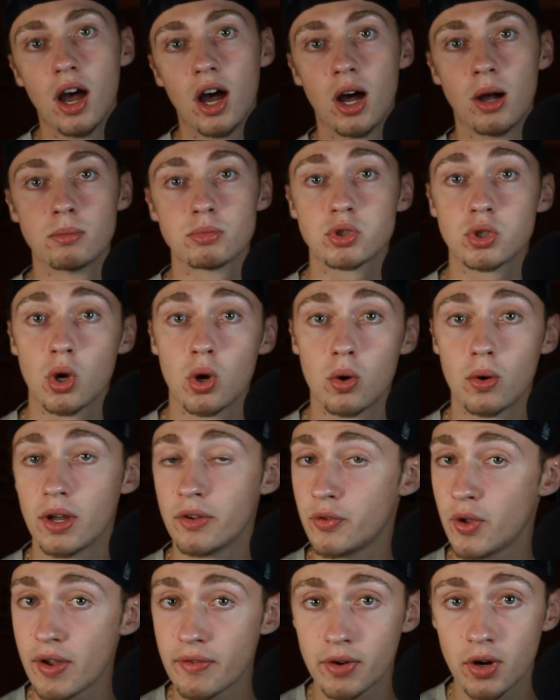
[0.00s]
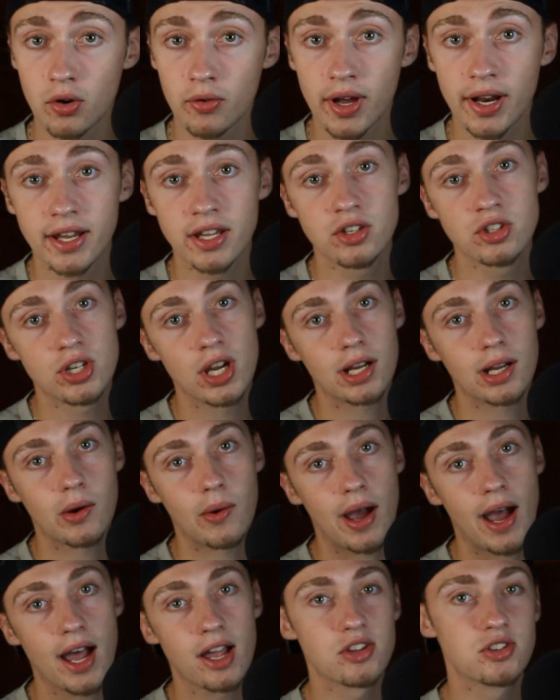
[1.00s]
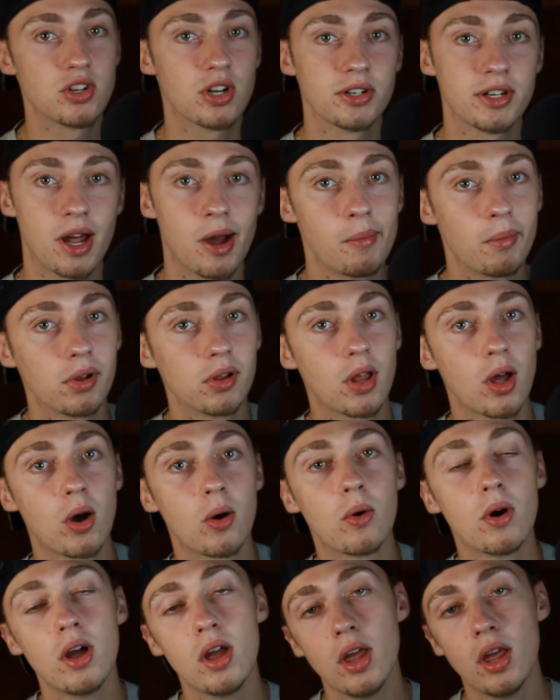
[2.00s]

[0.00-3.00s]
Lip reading: So if you haven't already, check out Hotjar down below.